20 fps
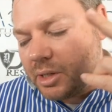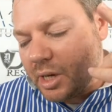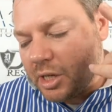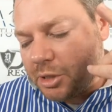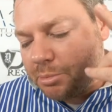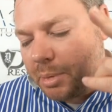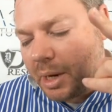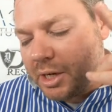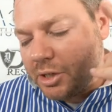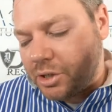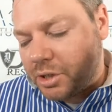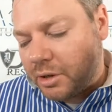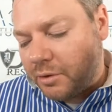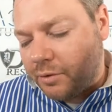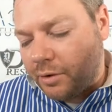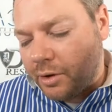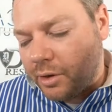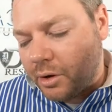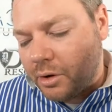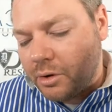especially
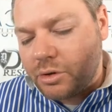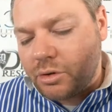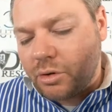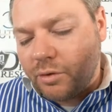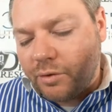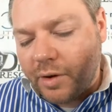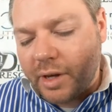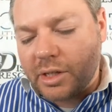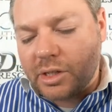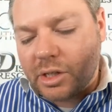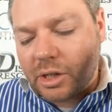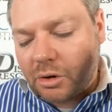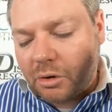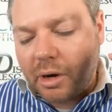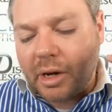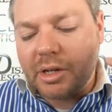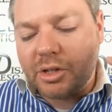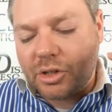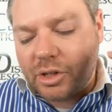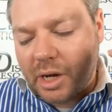for those who face the
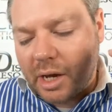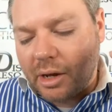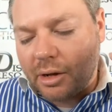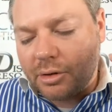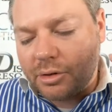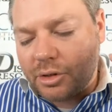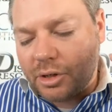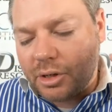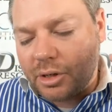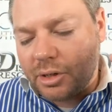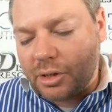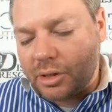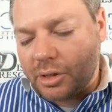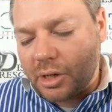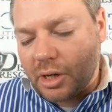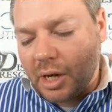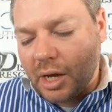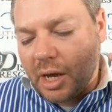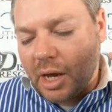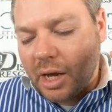greatest challenges
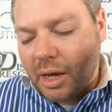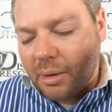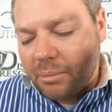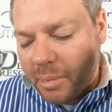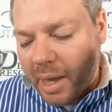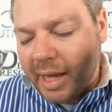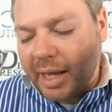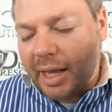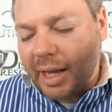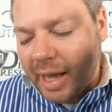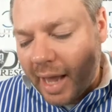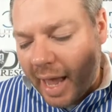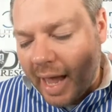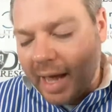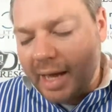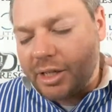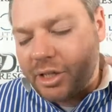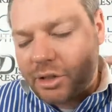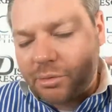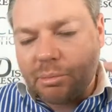making
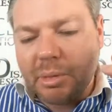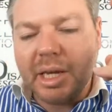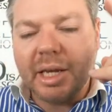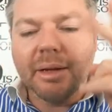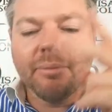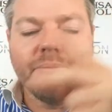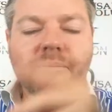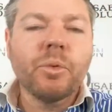ends meet.